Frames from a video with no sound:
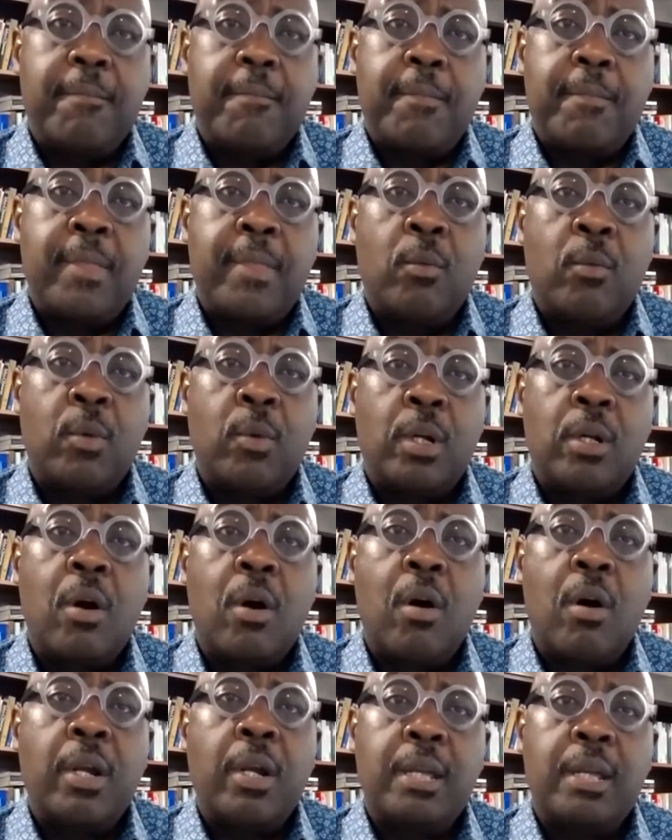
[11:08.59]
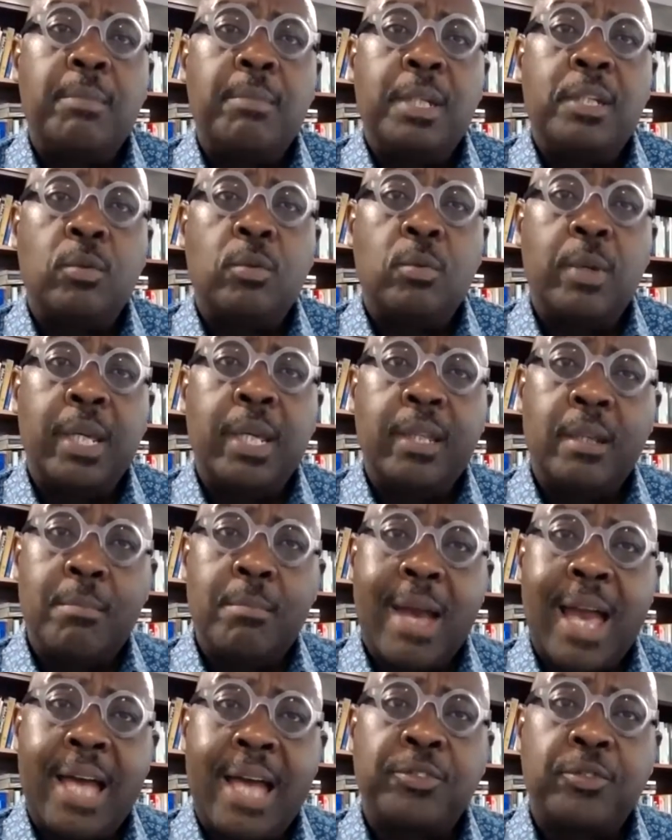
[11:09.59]
that we're caught in between the
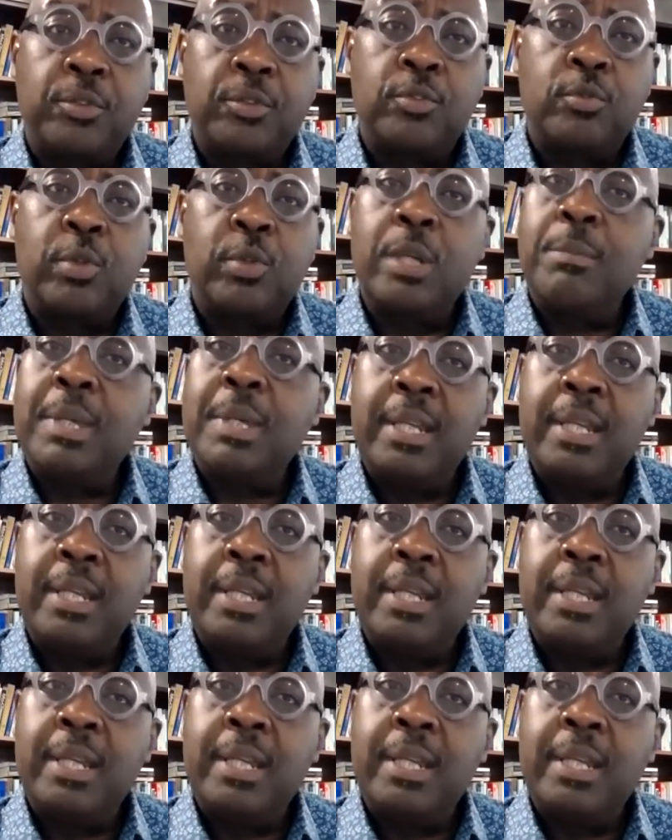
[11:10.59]
master's dreaming